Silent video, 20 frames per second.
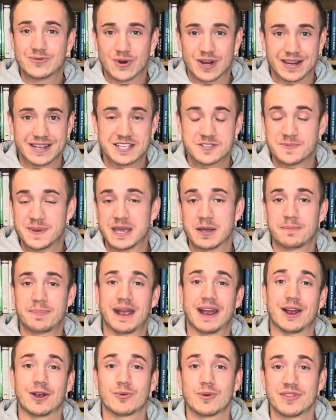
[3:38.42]
where he's being
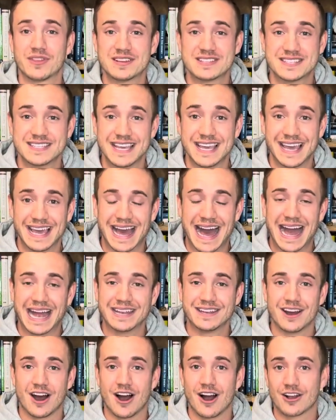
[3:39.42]
paired with a seeing eye
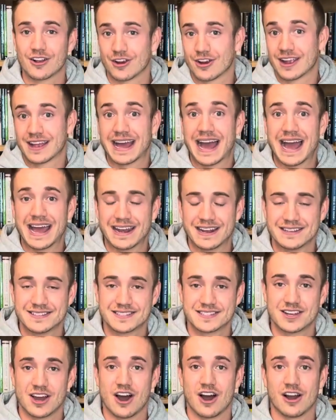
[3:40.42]
dog or a guidance
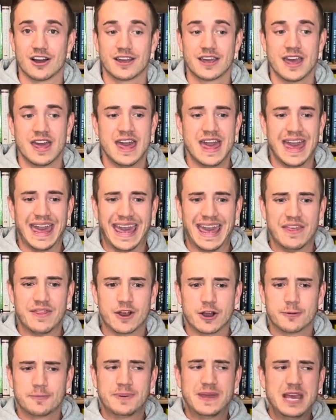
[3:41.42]
dog. And there
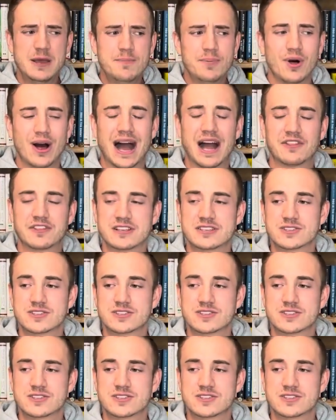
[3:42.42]
are people at the